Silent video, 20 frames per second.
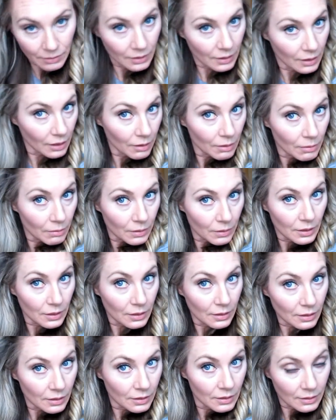Another
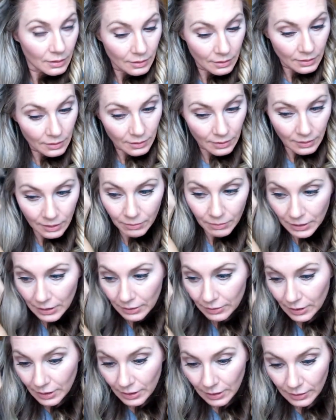one. See, what
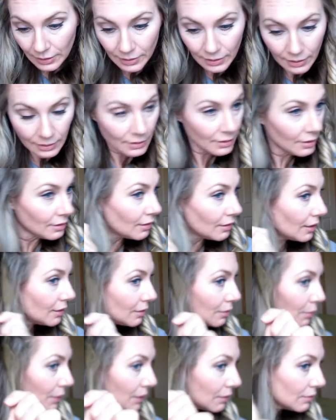else can I talk to you
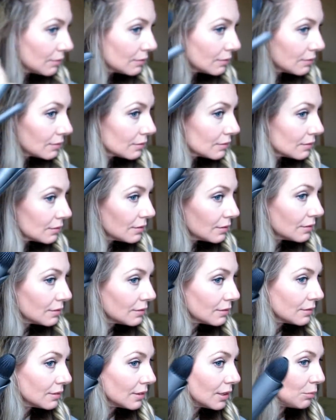guys about?
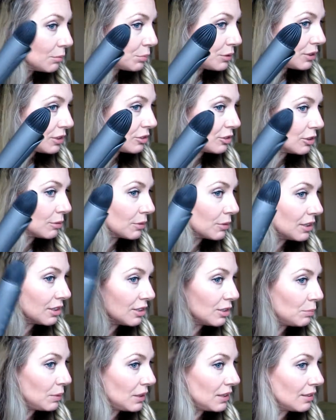I'm pretty sure I'm going to
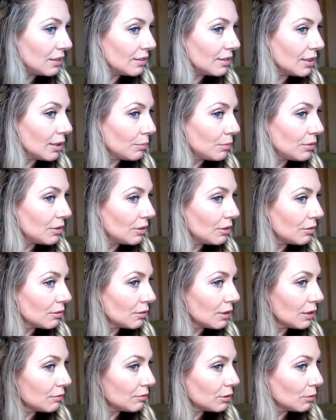speed this up so you don't
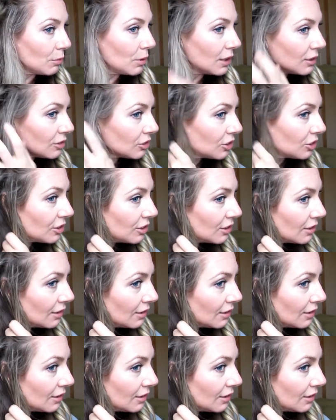have to watch